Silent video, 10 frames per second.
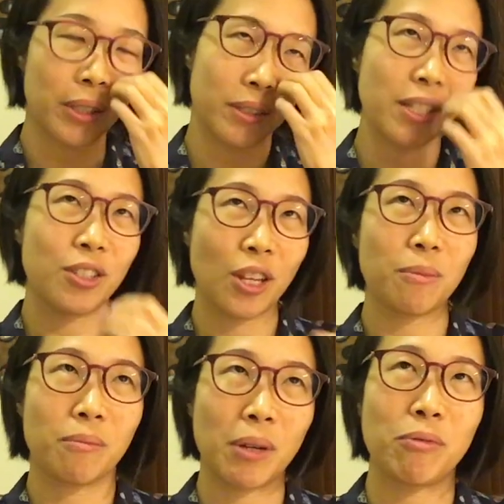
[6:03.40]
Well, it's
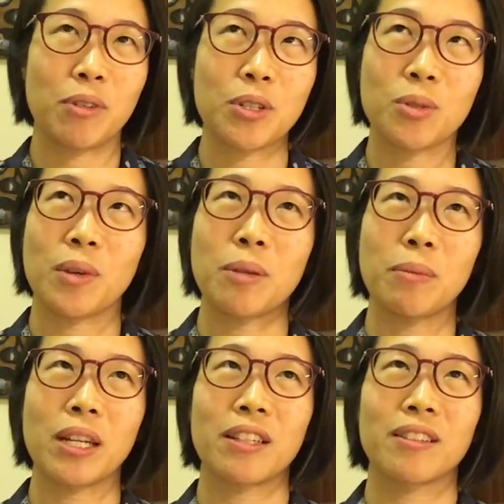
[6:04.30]
not my first one,
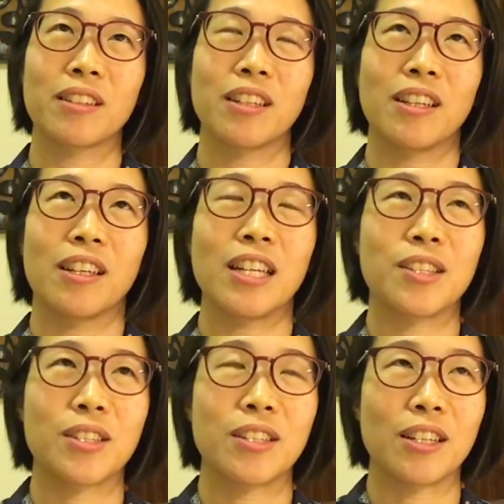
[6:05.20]
but
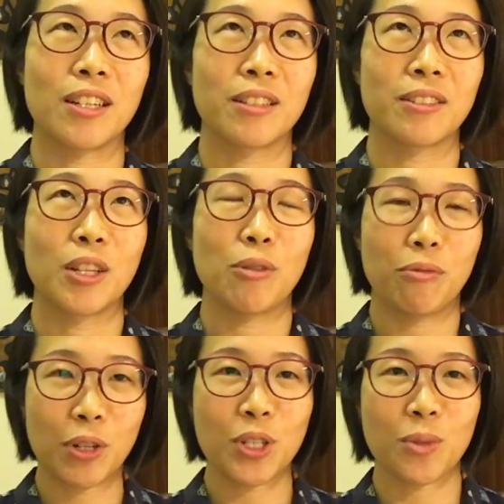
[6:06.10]
it's the
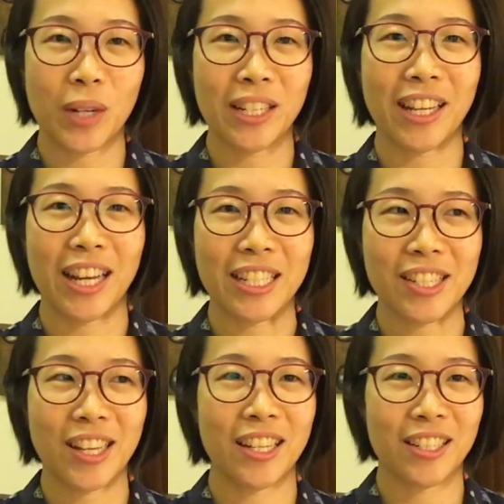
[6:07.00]
first one that I
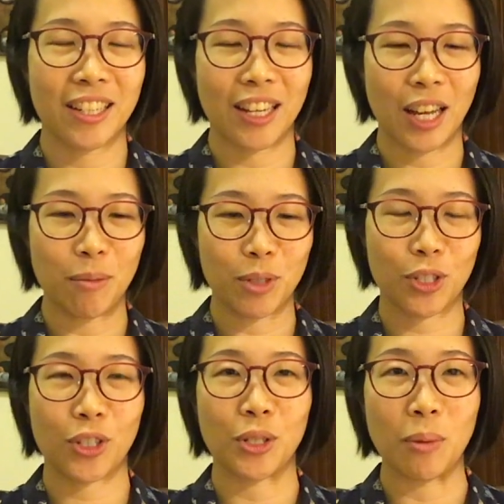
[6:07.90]
decided that I'm
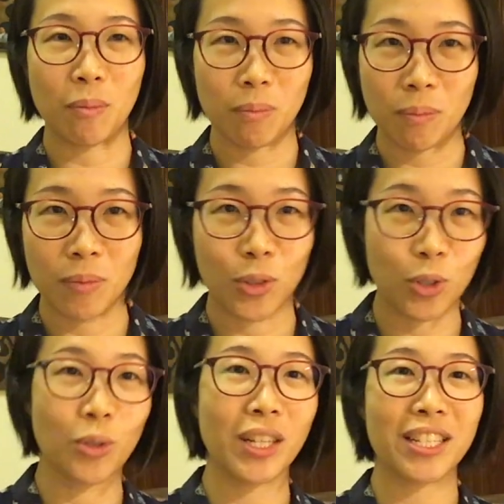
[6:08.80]
just gonna
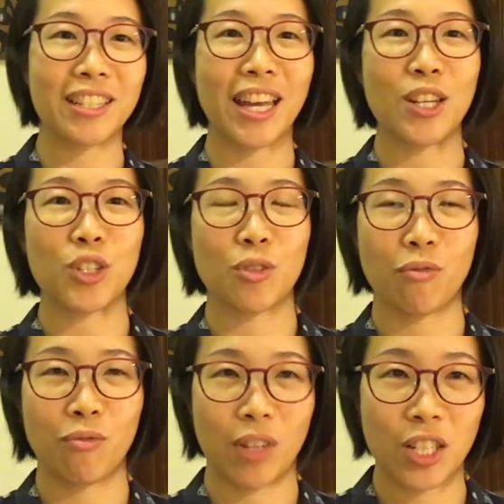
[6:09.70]
do it and
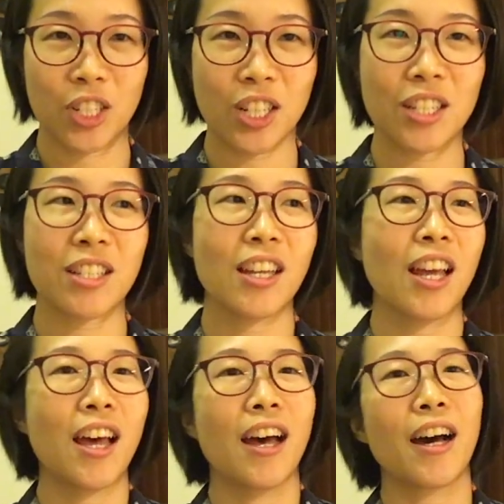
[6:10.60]
just finish it.
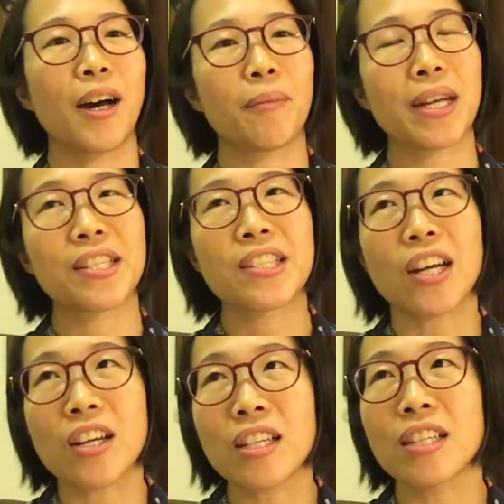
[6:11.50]
I
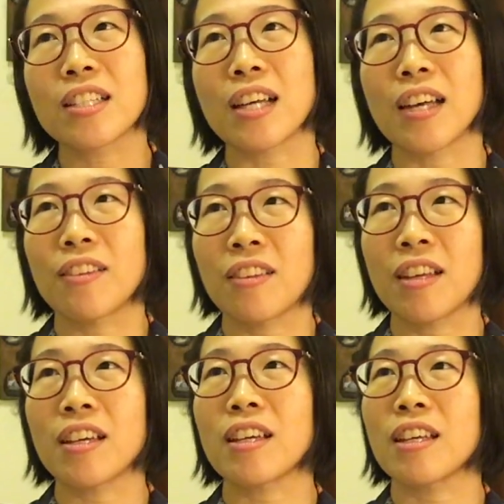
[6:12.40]
started, I
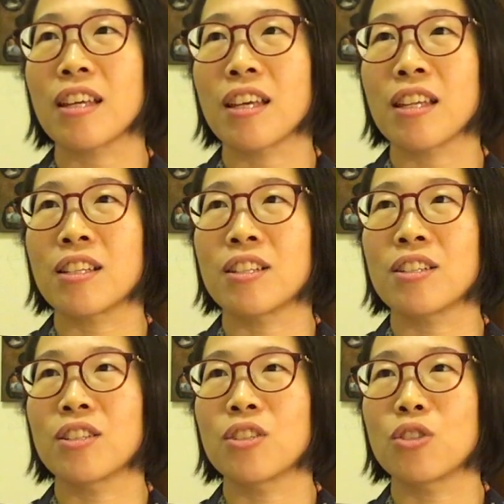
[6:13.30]
think,
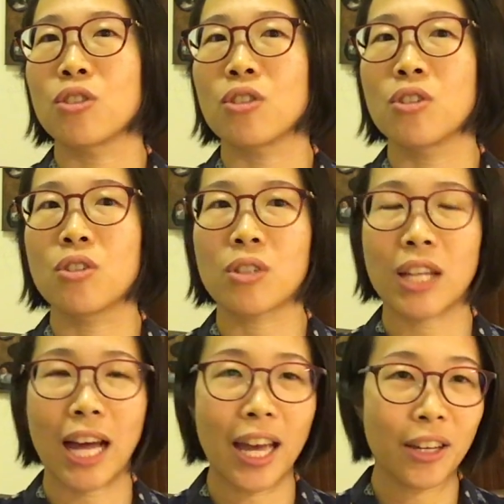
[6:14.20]
in
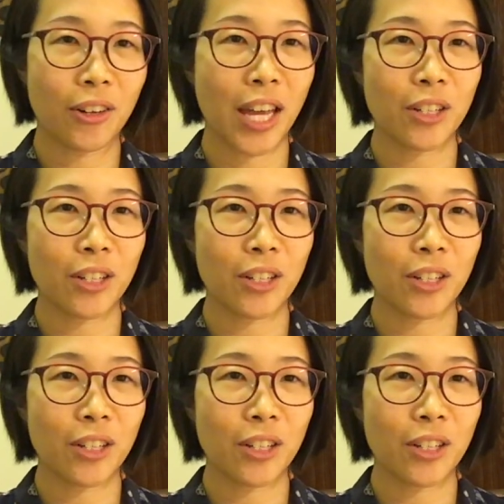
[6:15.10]
July